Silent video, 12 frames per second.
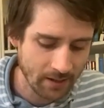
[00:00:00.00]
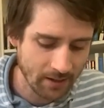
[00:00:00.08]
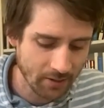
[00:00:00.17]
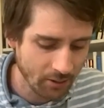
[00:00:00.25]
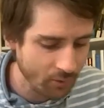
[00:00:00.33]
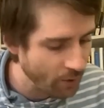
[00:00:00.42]

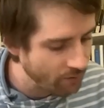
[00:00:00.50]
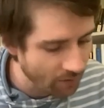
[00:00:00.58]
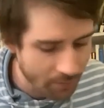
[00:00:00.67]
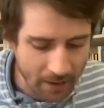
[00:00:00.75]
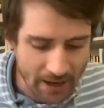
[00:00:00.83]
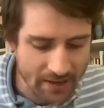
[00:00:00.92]
And Lord, we
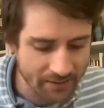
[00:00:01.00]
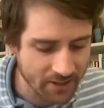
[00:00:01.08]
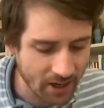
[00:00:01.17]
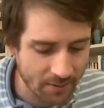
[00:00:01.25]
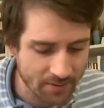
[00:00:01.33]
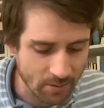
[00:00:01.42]
repent of
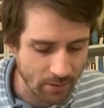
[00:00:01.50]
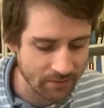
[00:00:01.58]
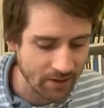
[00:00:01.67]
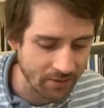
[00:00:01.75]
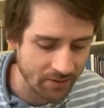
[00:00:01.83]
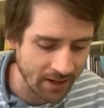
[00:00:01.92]
times that
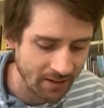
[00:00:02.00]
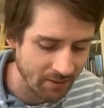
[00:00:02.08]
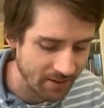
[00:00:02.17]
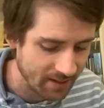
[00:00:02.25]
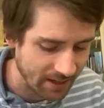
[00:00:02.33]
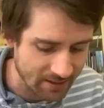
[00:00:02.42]
we've done that.
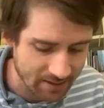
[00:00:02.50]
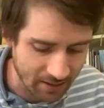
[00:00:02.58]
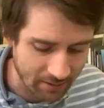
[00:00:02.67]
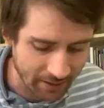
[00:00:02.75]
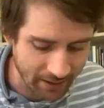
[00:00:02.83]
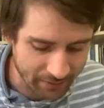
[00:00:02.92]
We say
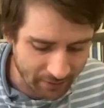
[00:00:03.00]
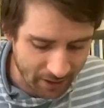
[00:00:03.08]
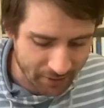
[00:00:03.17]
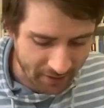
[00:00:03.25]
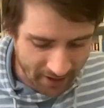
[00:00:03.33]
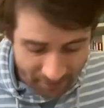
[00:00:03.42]
sorry,
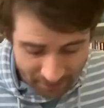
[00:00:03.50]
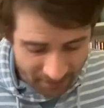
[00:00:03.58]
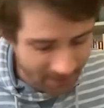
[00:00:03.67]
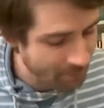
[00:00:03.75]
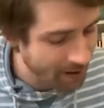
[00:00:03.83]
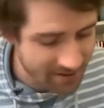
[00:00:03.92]
Father, and for
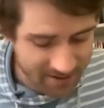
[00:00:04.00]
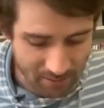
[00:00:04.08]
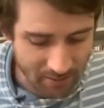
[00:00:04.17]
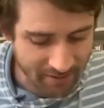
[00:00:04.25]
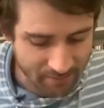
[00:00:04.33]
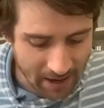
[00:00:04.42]
the mess that
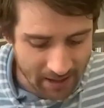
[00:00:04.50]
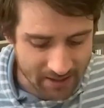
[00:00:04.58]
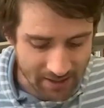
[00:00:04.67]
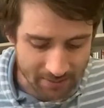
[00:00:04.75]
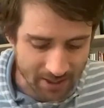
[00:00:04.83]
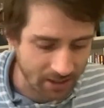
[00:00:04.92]
we have made
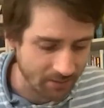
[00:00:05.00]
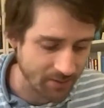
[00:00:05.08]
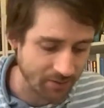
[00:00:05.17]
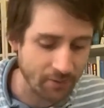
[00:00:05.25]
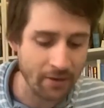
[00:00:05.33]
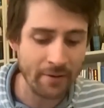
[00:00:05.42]
sometimes
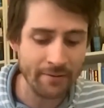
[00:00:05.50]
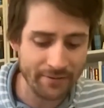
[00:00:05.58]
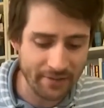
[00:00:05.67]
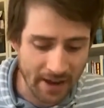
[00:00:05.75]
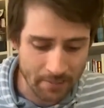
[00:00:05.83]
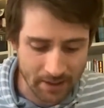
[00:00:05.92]
of our own
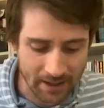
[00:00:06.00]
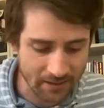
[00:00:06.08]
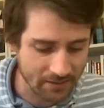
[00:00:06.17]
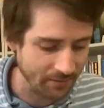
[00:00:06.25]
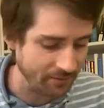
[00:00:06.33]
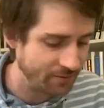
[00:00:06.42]

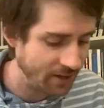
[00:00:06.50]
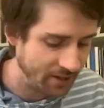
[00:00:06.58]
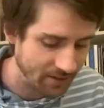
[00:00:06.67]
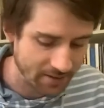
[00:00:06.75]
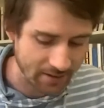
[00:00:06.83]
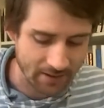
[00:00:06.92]
families and
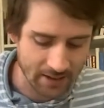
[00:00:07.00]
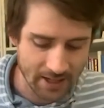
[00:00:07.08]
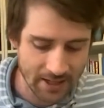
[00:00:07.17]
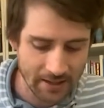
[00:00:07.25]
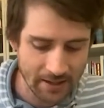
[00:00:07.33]
friends and